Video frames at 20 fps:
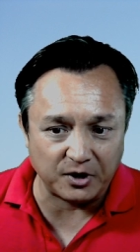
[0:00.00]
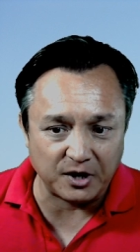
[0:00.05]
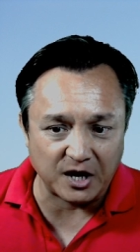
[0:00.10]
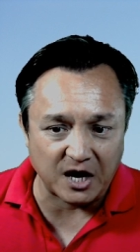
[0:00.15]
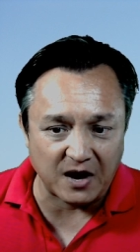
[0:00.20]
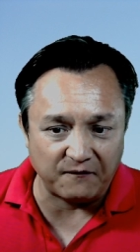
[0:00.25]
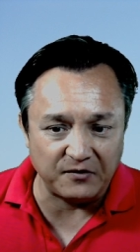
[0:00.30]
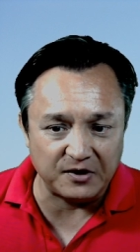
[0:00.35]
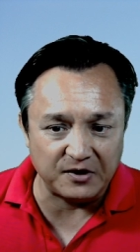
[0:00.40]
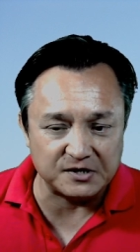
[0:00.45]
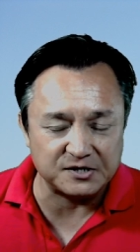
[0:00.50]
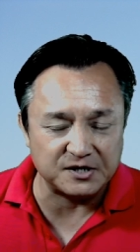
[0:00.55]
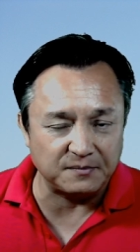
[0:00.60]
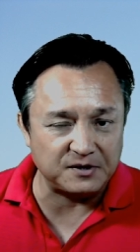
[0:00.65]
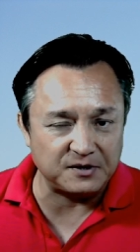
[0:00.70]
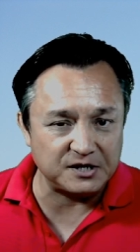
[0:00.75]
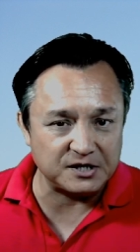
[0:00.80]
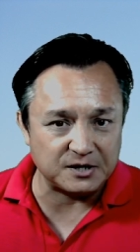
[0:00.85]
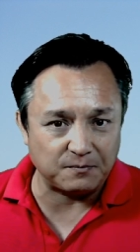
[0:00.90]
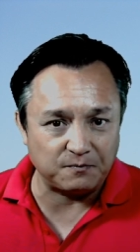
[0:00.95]
obvious. Some
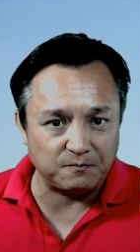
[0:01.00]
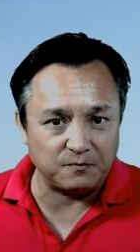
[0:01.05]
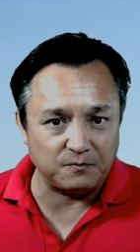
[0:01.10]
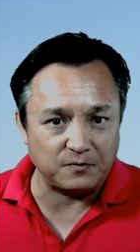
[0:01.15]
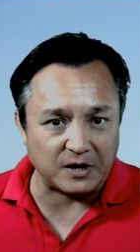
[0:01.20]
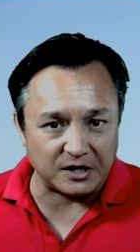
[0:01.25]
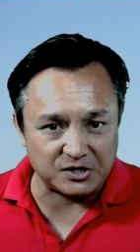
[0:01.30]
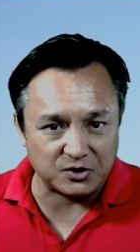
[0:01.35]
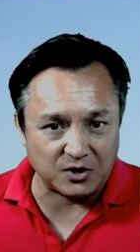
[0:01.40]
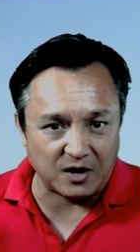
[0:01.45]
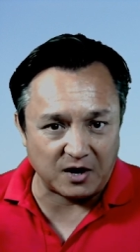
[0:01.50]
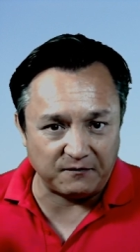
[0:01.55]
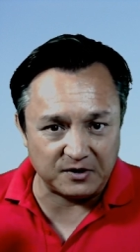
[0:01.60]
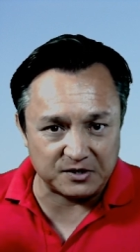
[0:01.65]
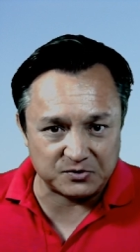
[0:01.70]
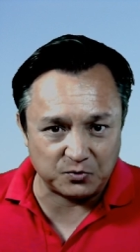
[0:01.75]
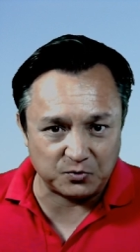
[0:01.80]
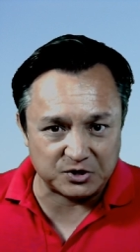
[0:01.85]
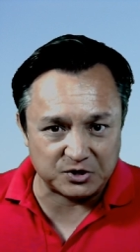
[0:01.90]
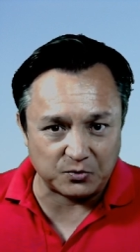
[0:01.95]
things are not so
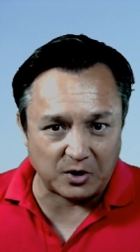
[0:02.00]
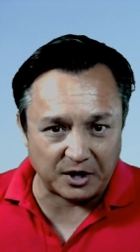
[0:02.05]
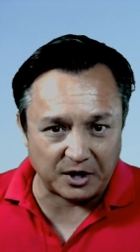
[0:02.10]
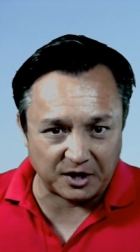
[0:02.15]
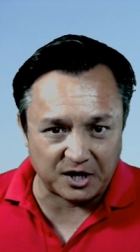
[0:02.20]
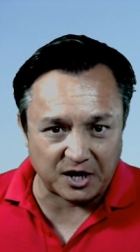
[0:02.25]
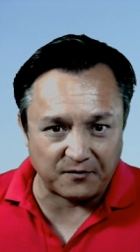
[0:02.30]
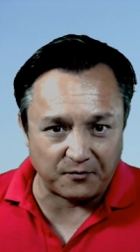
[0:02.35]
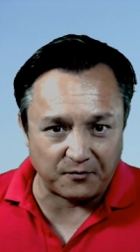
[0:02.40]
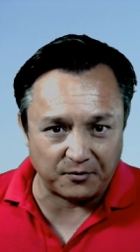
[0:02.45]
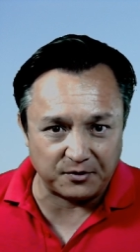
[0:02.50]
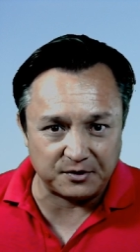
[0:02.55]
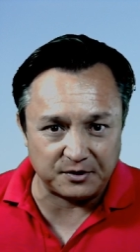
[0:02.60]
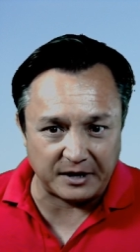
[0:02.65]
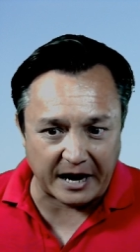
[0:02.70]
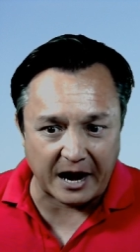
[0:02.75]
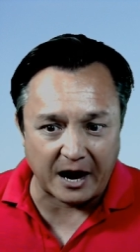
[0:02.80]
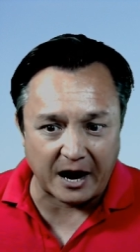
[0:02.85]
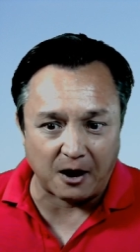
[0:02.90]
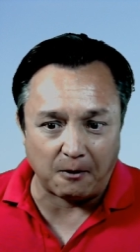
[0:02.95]
obvious, which I want to cover
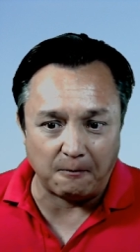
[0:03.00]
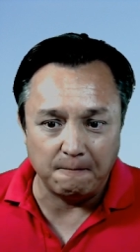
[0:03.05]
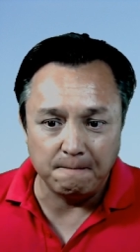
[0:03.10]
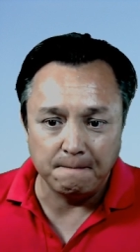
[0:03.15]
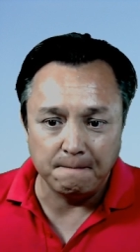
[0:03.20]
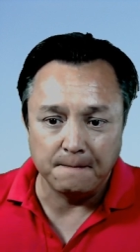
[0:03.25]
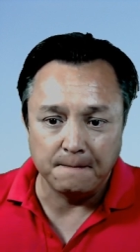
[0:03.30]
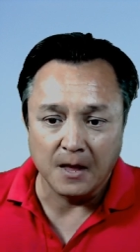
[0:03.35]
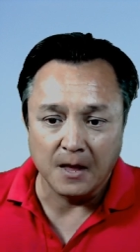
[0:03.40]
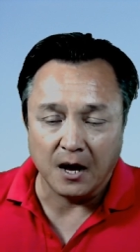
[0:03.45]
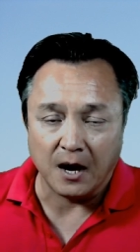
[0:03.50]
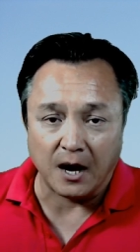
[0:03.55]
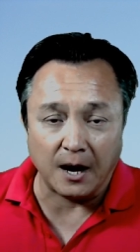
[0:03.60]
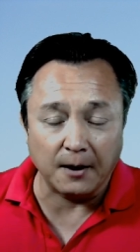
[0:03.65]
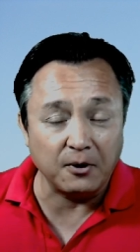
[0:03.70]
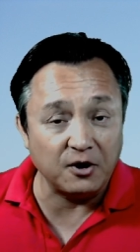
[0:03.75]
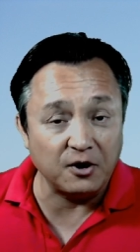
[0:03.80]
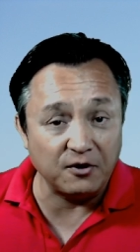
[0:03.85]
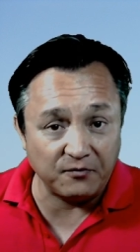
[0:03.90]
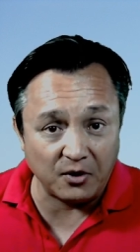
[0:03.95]
now. I'm
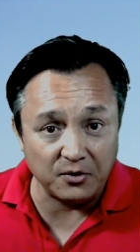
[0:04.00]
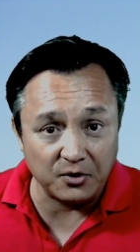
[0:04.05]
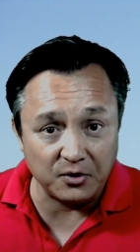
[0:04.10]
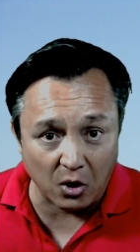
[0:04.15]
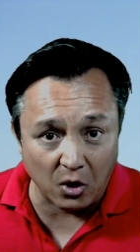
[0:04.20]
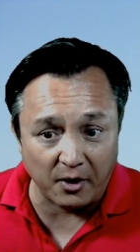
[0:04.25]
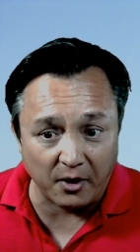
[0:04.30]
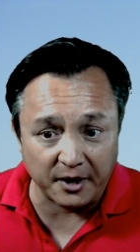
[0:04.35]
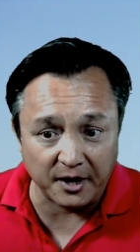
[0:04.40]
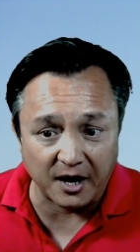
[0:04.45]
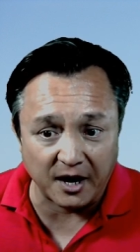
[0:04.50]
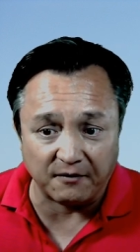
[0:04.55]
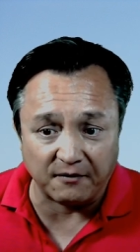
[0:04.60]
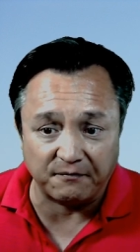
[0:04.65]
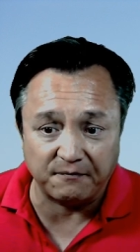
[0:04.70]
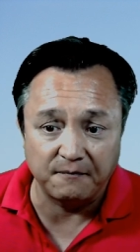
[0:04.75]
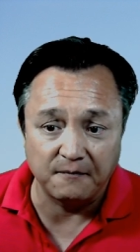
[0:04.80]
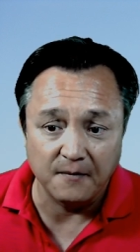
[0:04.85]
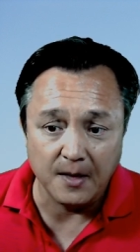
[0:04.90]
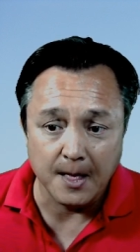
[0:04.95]
going to vote no on F.
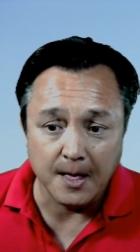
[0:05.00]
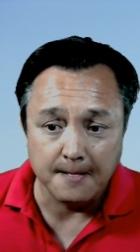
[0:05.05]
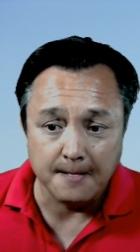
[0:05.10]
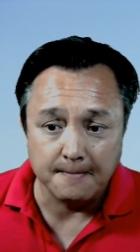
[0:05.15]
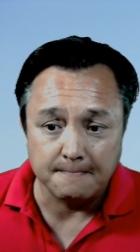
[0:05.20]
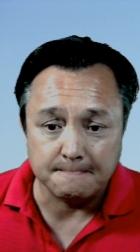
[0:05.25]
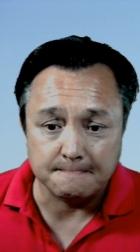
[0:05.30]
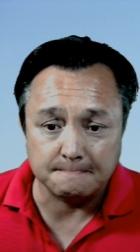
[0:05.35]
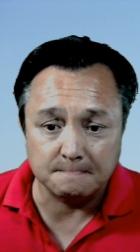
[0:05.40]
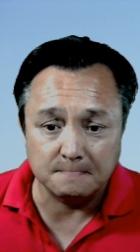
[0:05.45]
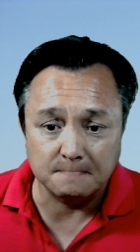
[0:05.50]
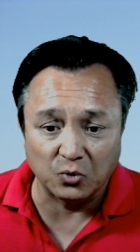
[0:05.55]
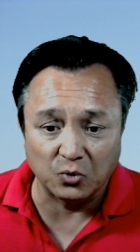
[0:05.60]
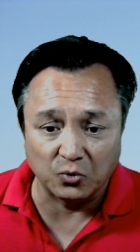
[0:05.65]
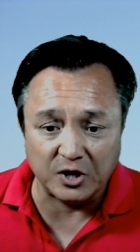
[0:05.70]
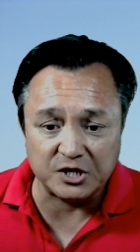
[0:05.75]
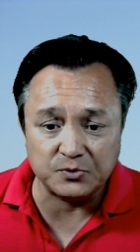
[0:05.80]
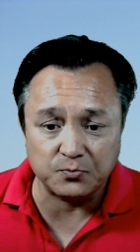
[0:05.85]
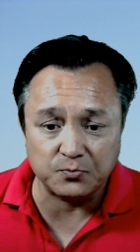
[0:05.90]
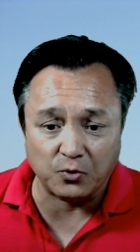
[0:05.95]
The
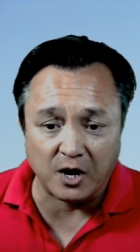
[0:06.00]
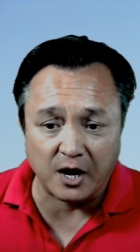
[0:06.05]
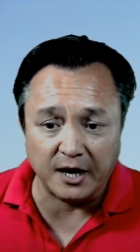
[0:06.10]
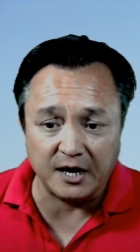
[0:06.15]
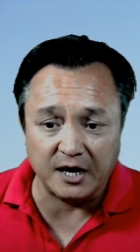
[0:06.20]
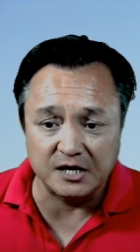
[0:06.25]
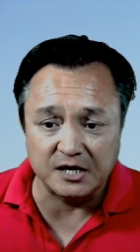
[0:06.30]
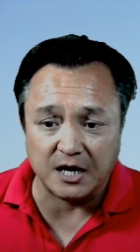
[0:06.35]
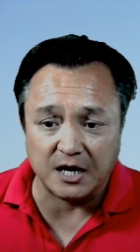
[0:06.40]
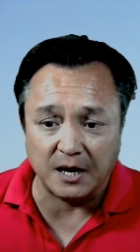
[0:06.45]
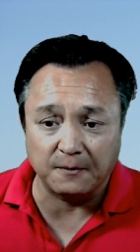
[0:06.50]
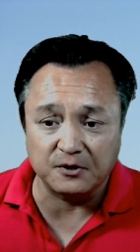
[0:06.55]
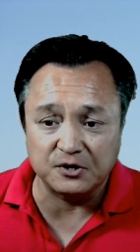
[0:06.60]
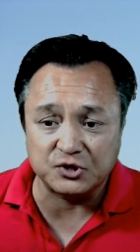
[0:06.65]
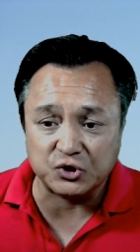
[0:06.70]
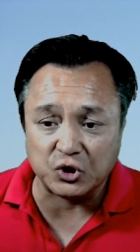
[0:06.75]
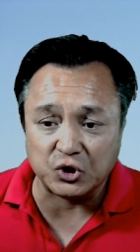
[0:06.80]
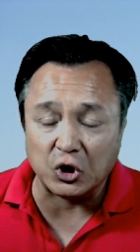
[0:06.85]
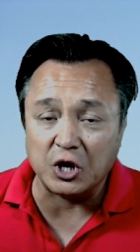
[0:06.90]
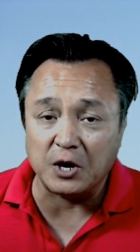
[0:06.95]
reason why is I'm
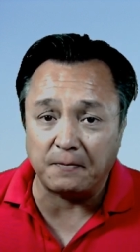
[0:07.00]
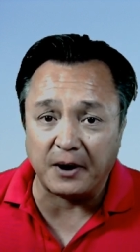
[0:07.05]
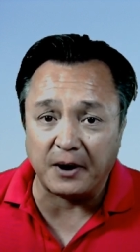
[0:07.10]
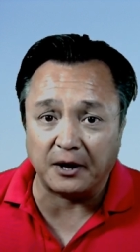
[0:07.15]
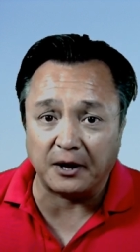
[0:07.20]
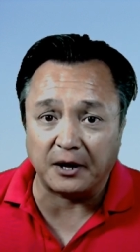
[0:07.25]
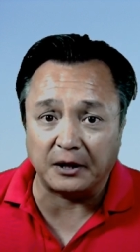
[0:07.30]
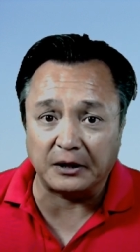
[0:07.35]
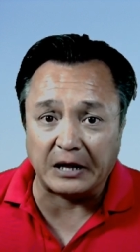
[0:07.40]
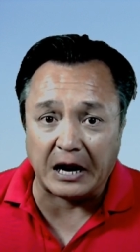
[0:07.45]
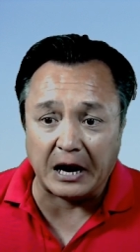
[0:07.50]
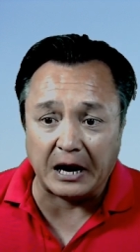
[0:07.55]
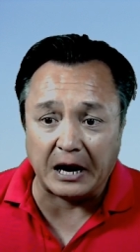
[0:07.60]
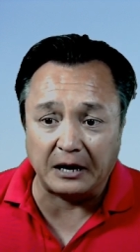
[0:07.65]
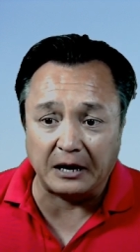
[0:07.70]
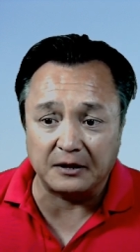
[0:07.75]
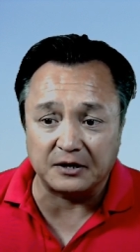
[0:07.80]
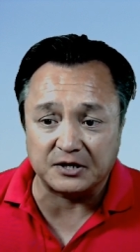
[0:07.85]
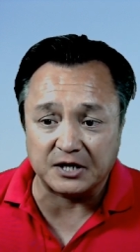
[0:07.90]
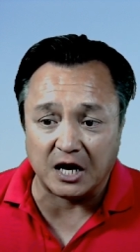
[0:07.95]
concerned about
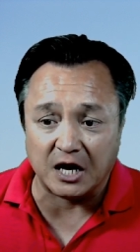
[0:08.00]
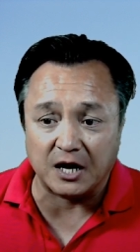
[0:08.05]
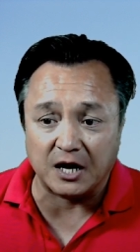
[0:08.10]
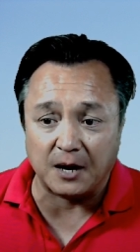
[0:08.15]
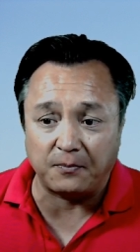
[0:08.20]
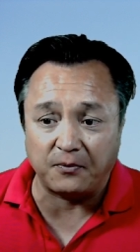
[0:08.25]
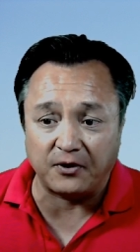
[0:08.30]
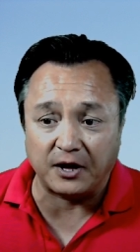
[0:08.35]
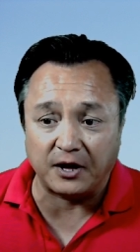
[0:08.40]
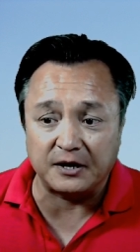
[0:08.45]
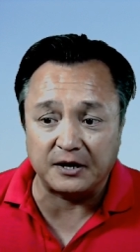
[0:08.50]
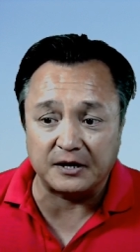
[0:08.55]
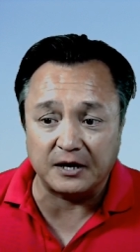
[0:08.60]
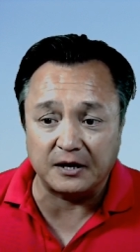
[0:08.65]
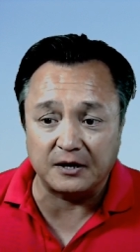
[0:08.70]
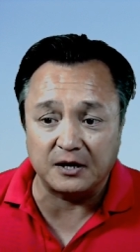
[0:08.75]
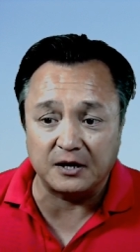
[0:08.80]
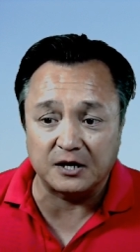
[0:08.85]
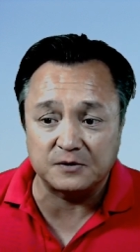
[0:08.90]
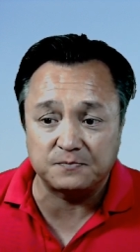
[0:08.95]
aligning the town of Apple Valley
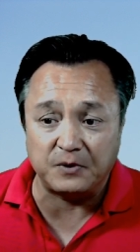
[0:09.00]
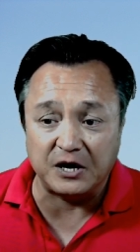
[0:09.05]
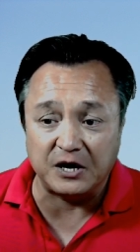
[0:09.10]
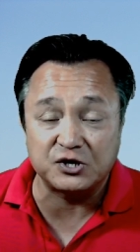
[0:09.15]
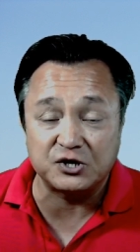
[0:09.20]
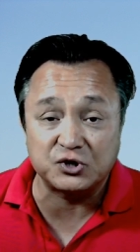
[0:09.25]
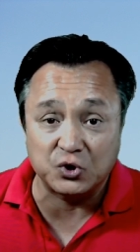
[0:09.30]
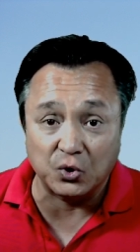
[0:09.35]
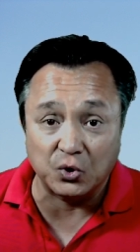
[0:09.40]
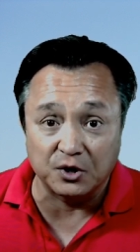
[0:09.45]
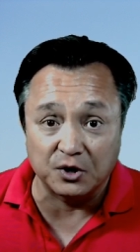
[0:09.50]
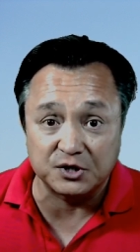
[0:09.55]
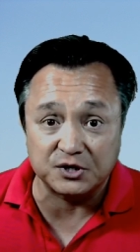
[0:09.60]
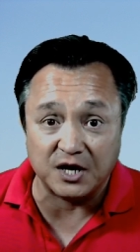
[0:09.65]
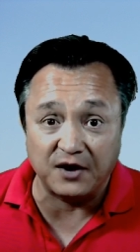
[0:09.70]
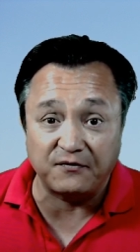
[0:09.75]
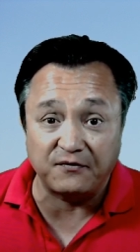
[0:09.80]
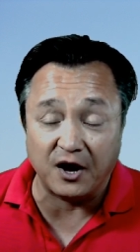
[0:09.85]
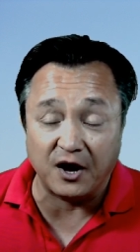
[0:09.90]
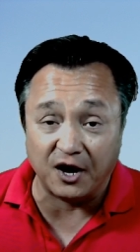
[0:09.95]
as being stewards
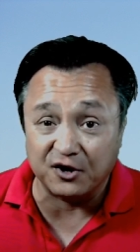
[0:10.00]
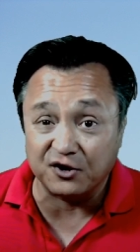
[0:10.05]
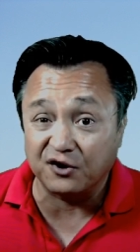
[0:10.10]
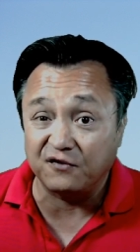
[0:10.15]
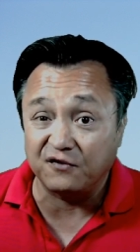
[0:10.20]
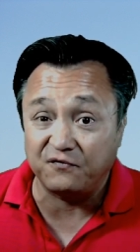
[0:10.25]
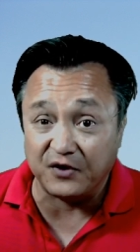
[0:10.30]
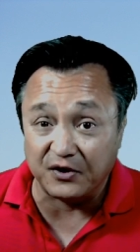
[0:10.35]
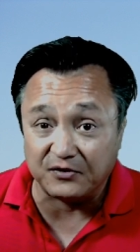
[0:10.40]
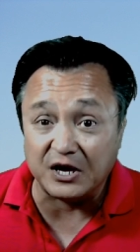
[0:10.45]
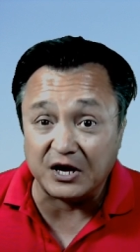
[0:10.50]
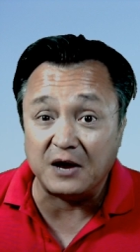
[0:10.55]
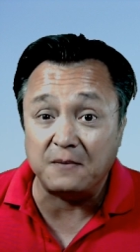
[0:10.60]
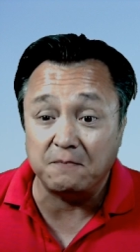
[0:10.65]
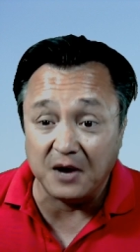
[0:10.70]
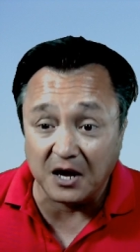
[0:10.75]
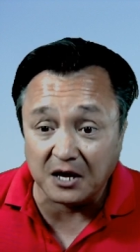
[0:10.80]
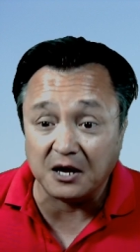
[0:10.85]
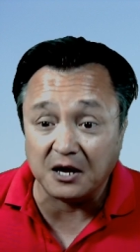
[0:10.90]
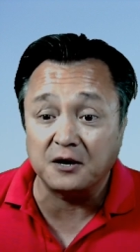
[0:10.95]
of one hundred fifty
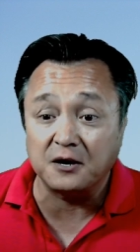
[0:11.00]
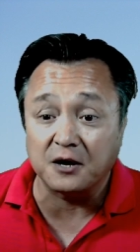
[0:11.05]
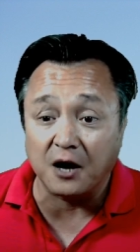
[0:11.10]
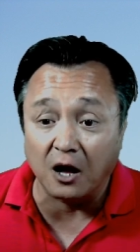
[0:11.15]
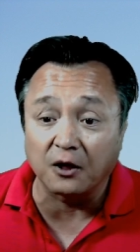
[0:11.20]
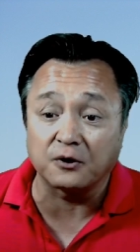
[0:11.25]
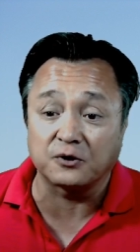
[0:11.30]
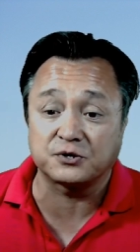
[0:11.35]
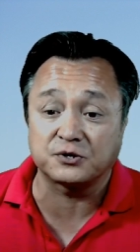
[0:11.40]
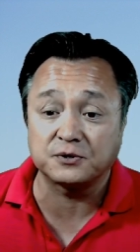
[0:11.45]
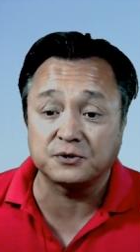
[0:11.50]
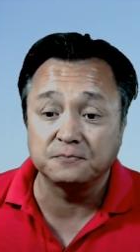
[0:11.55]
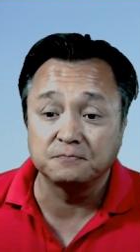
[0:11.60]
million dollars.